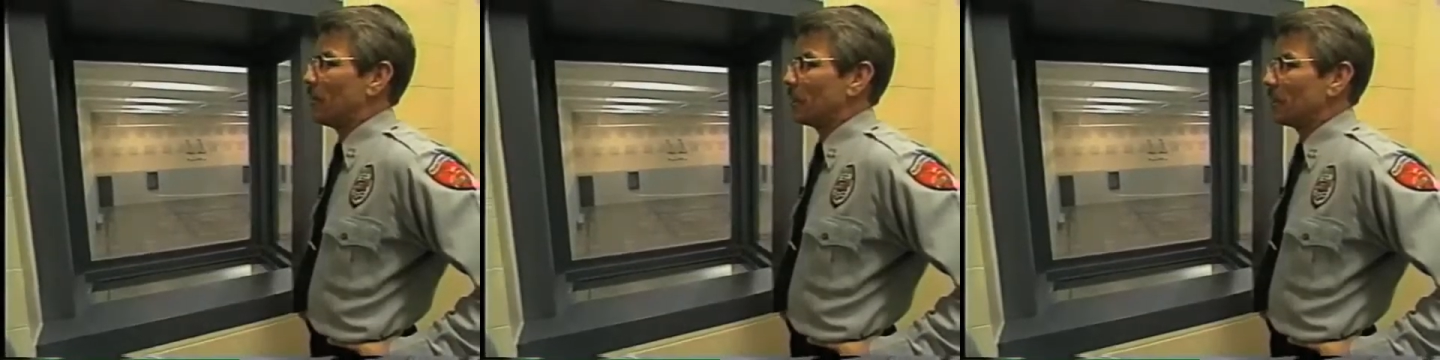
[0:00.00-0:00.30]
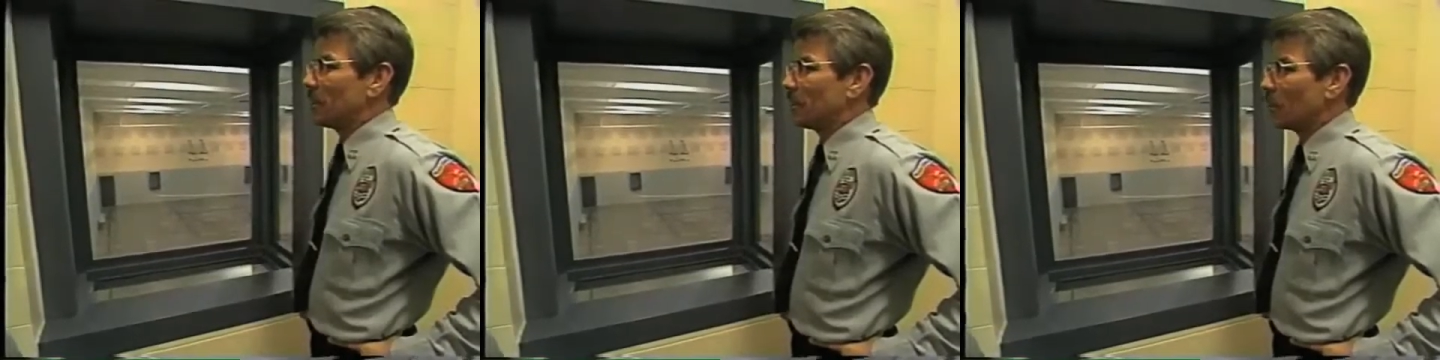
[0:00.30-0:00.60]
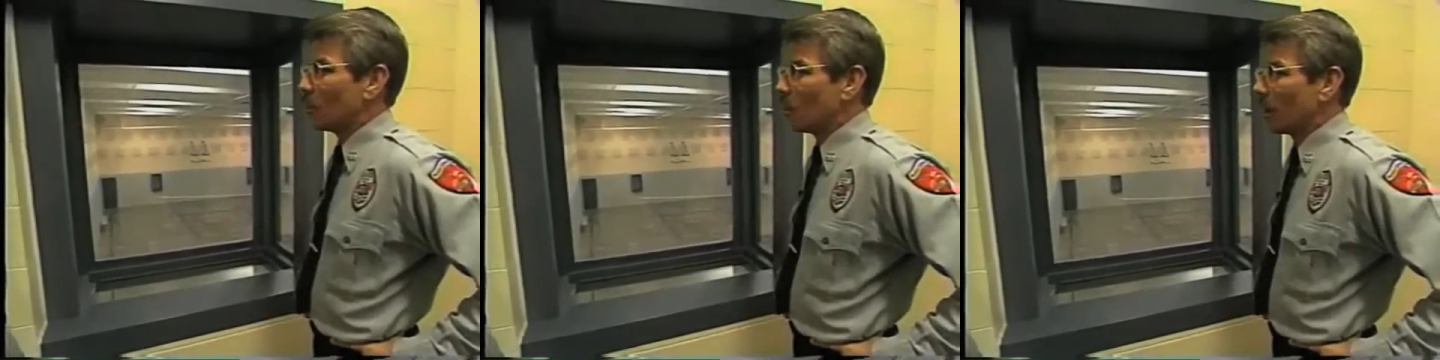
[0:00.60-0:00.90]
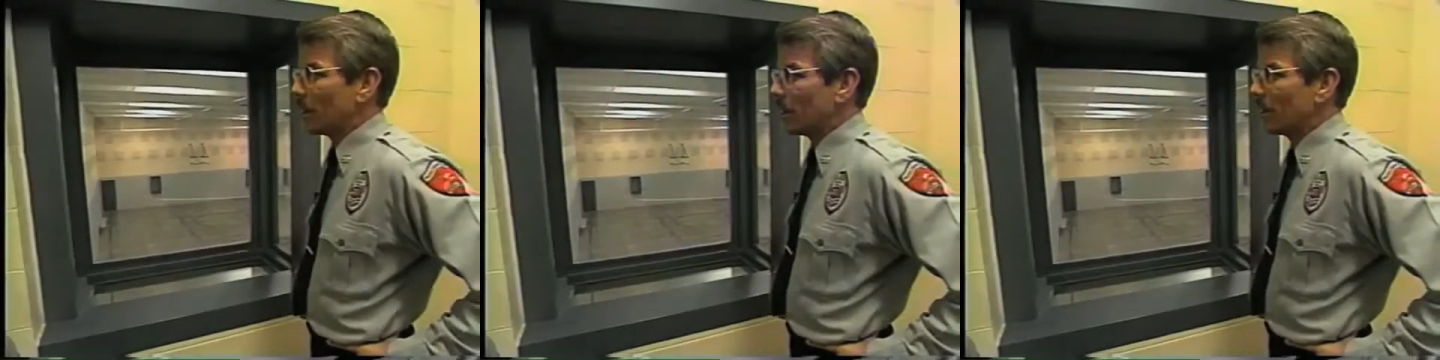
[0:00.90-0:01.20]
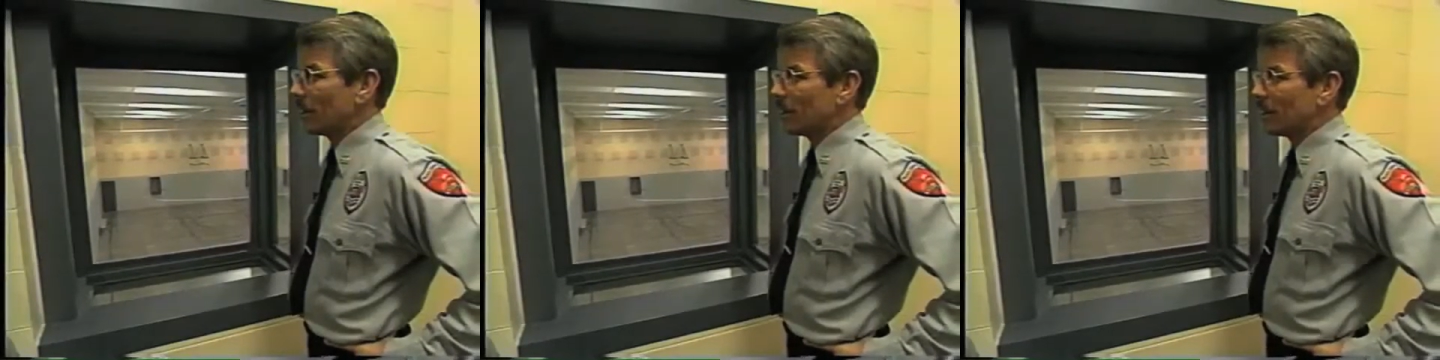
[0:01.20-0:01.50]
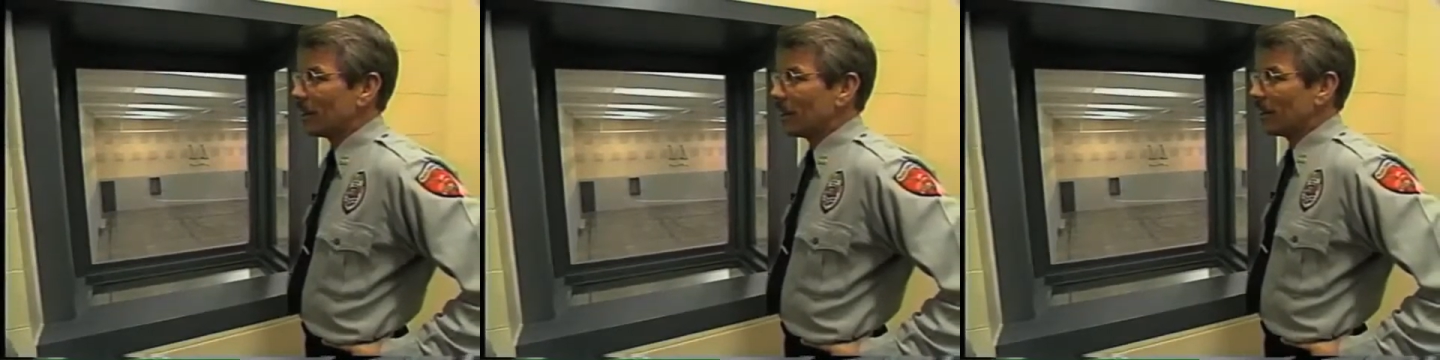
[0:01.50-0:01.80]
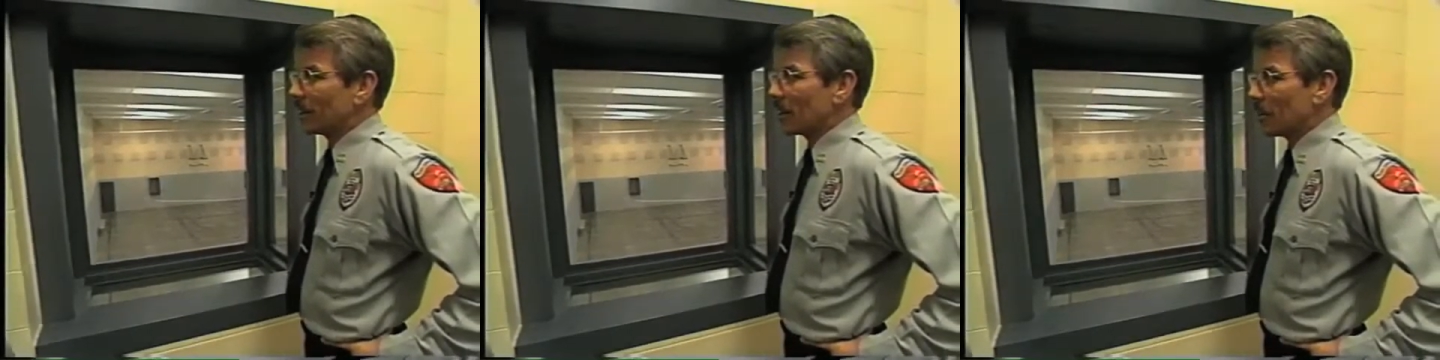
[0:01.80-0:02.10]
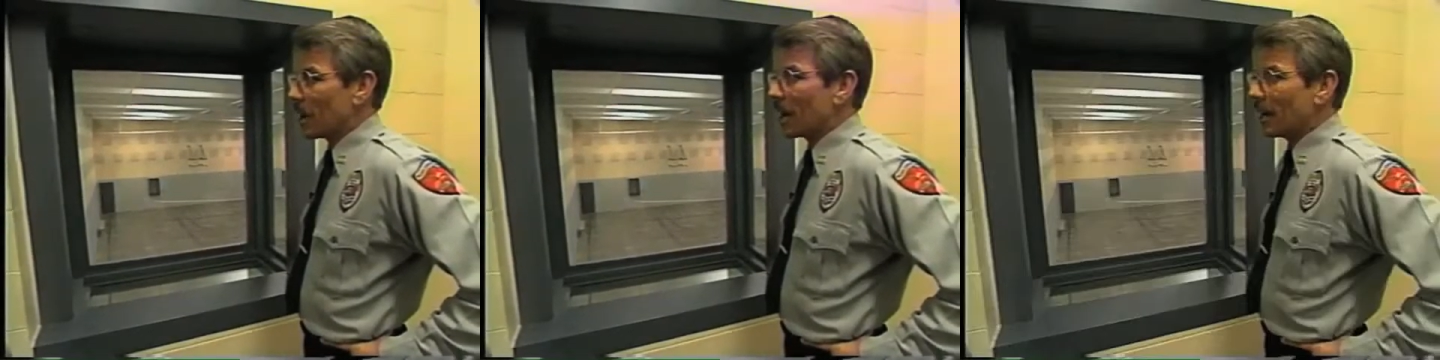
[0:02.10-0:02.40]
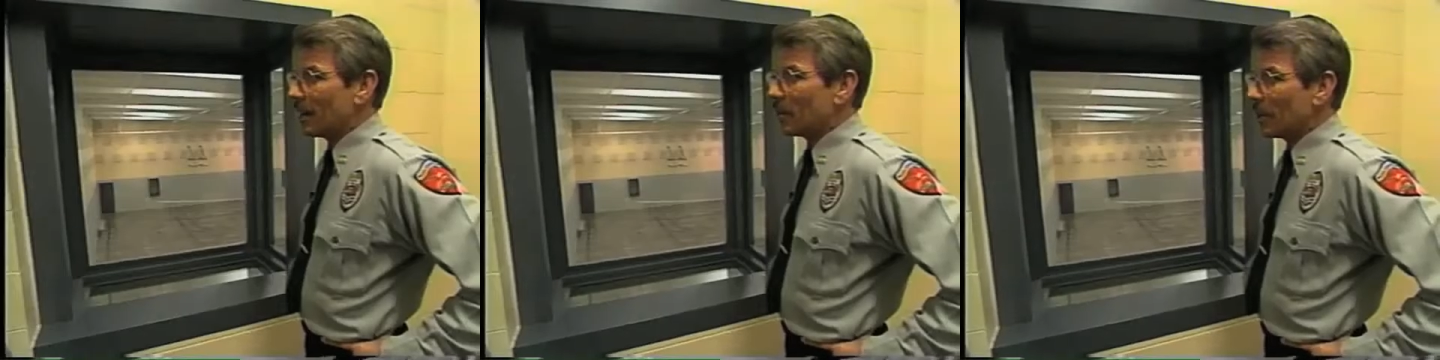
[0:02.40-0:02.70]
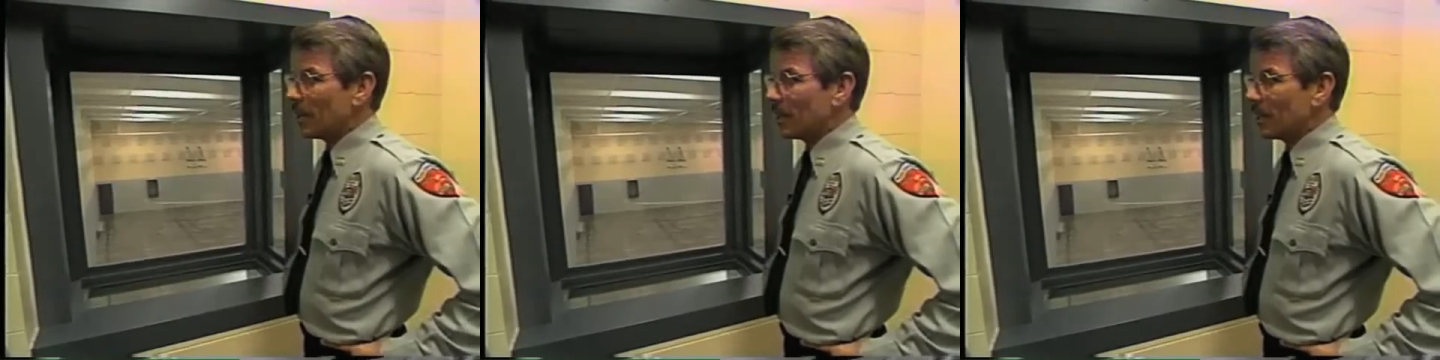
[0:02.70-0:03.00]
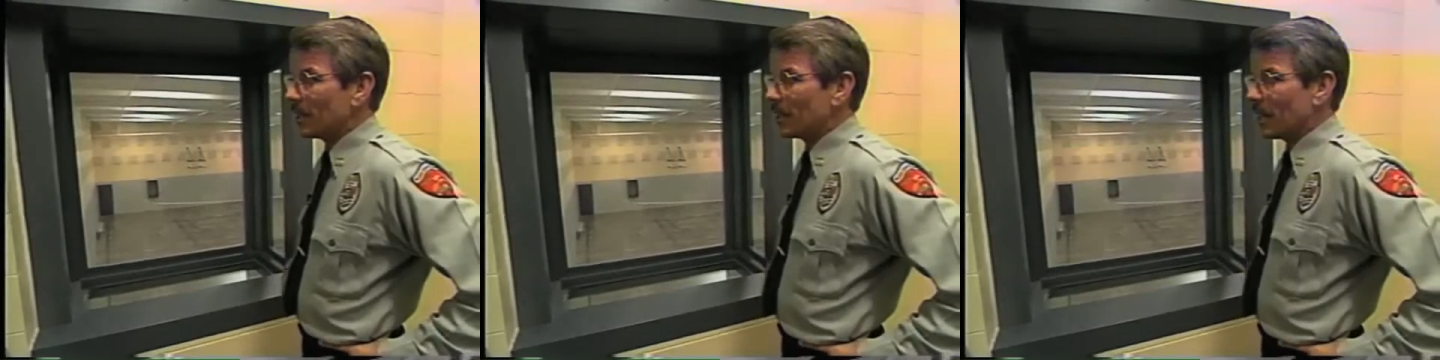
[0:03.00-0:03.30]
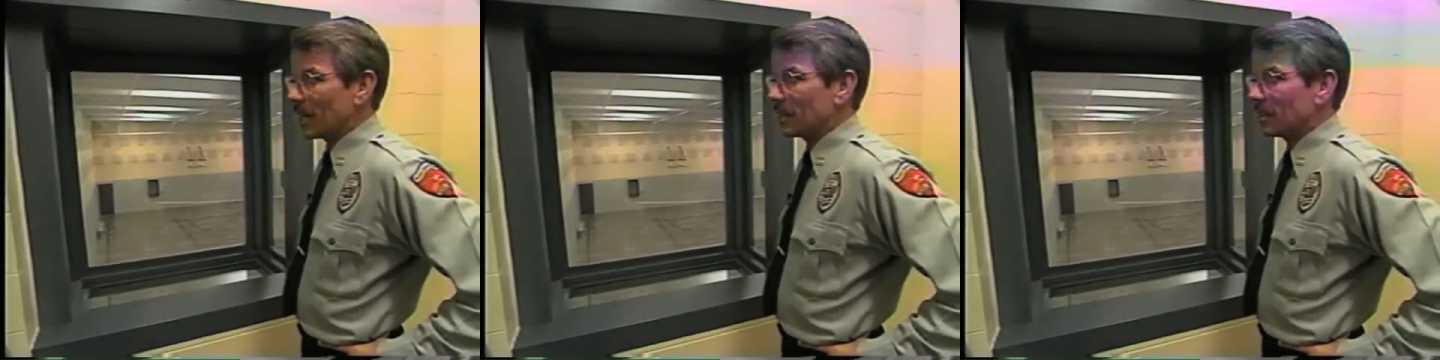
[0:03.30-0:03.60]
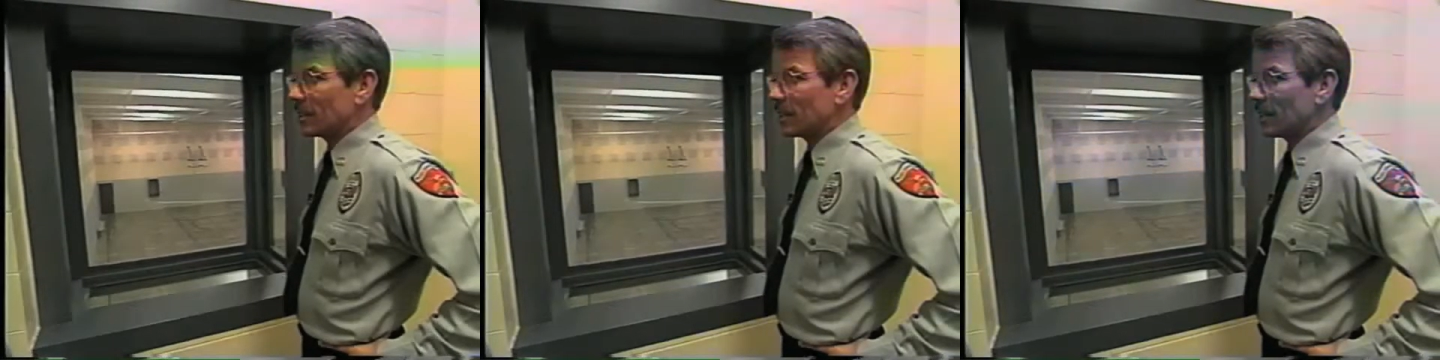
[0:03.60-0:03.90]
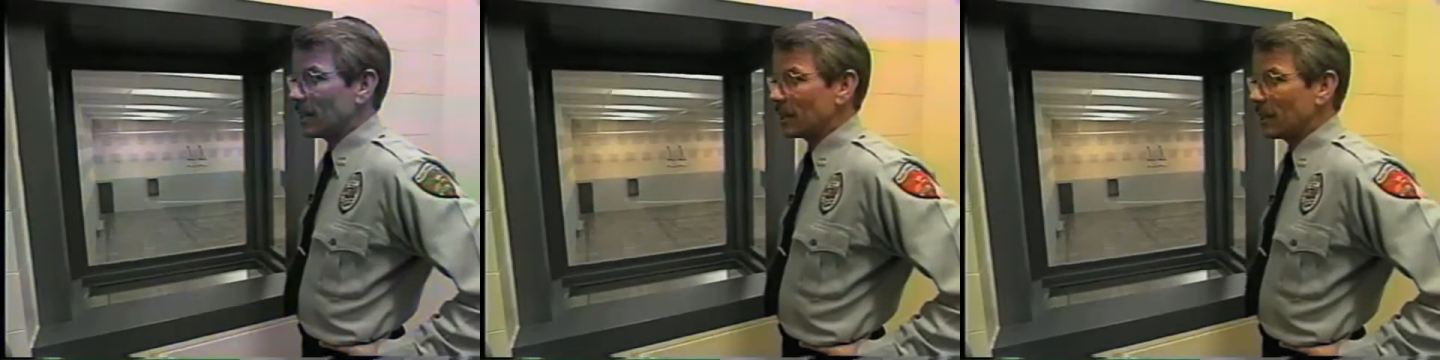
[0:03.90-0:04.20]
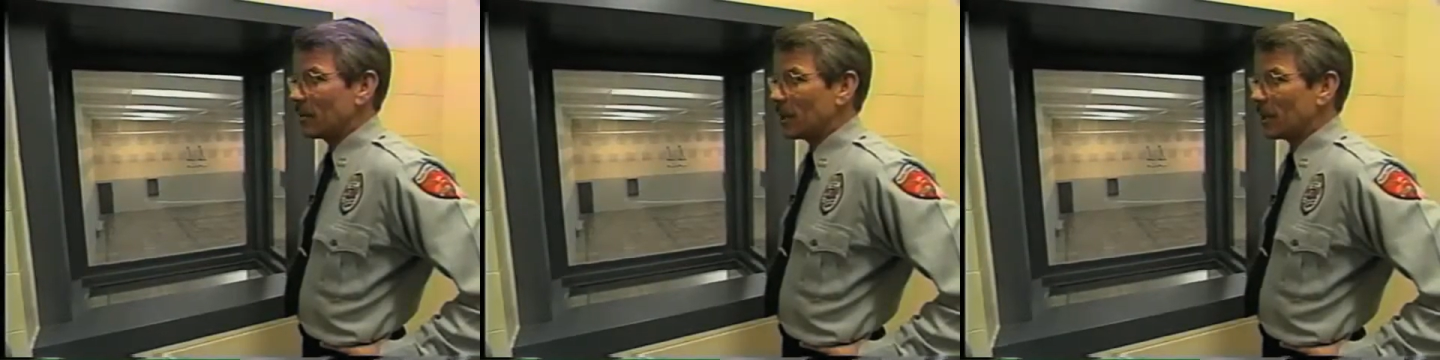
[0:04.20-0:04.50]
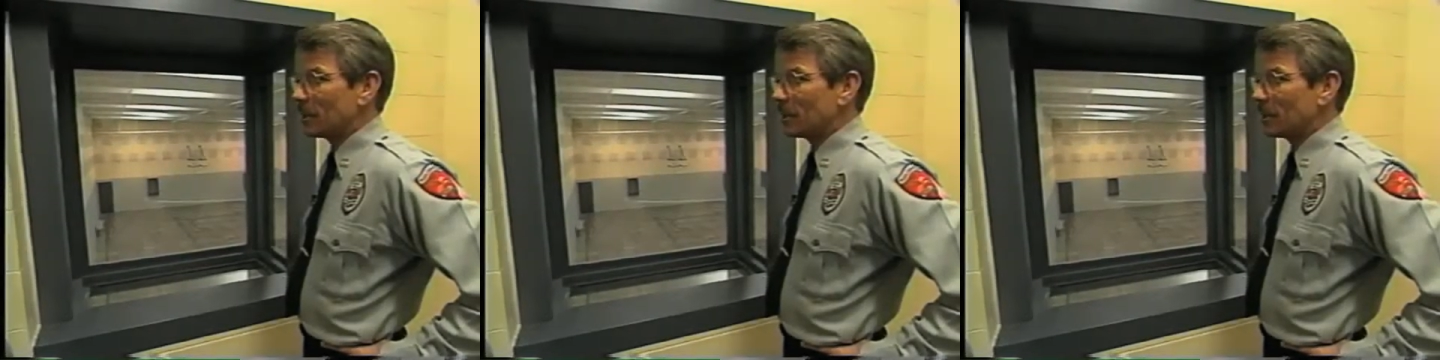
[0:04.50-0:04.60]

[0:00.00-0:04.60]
I'm missing the one commodity we need, and right. that's, that's